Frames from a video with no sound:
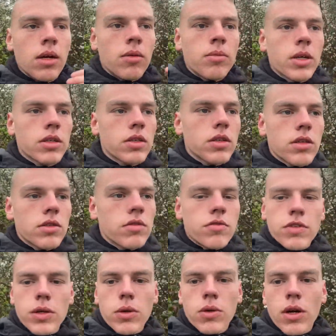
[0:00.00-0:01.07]
because it doesn't
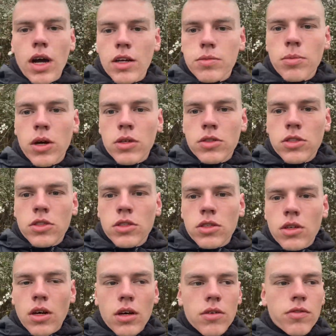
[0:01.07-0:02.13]
feel as much
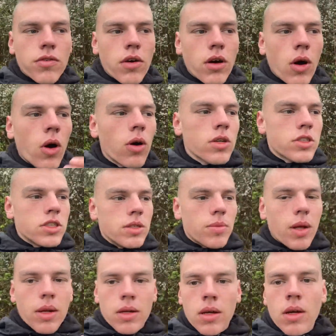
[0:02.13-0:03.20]
of a hardship
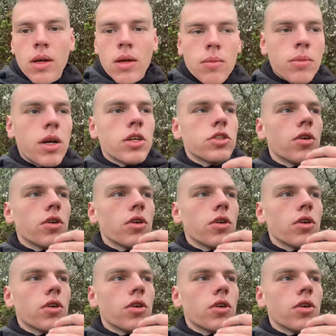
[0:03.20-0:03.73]
then because